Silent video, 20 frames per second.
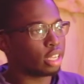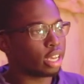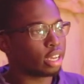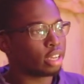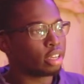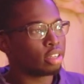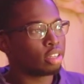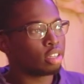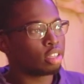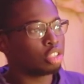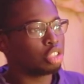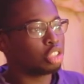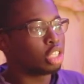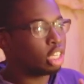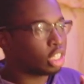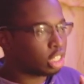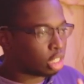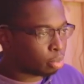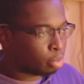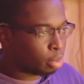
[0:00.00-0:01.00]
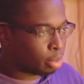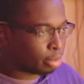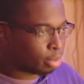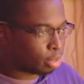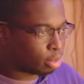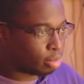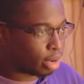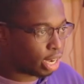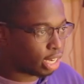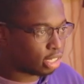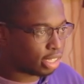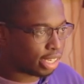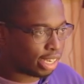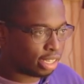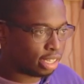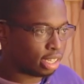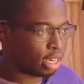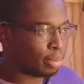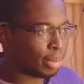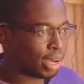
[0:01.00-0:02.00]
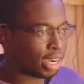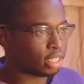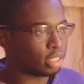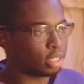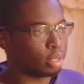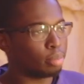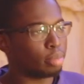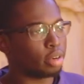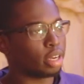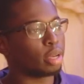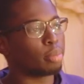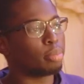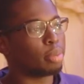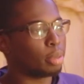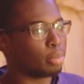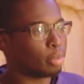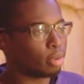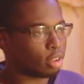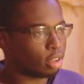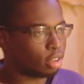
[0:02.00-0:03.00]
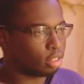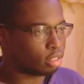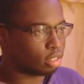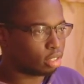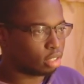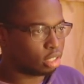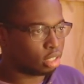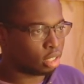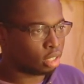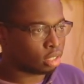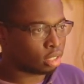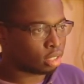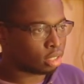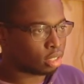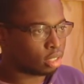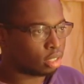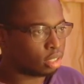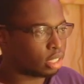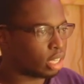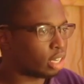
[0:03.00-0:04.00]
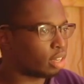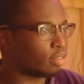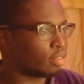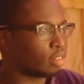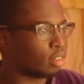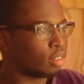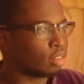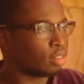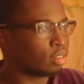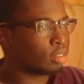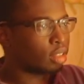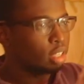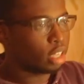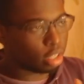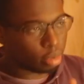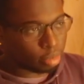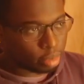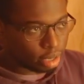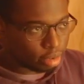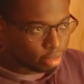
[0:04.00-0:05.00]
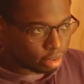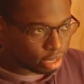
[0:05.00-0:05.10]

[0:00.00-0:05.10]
like, changing people's mindsets, and I'm actually bringing people closer to Jesus instead of the other way